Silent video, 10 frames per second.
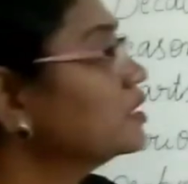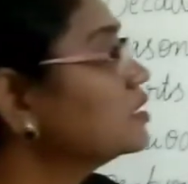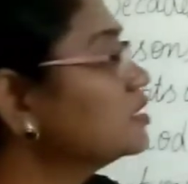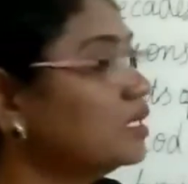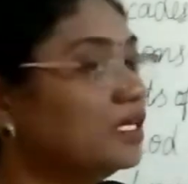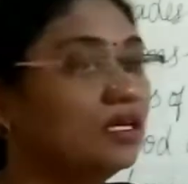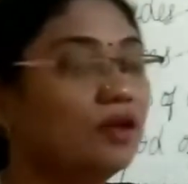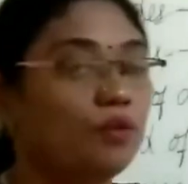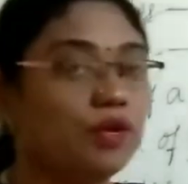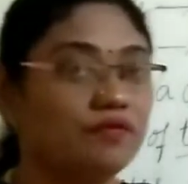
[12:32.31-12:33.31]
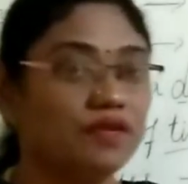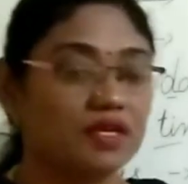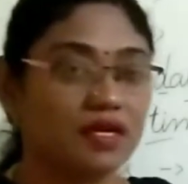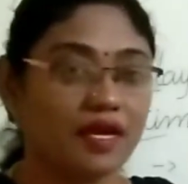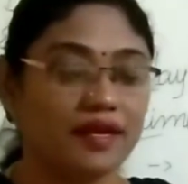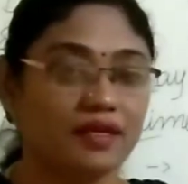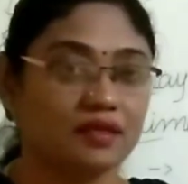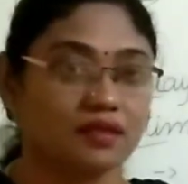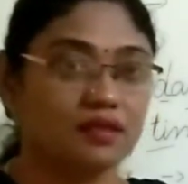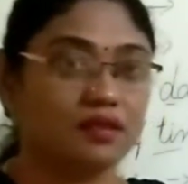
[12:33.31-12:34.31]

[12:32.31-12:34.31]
See, when we write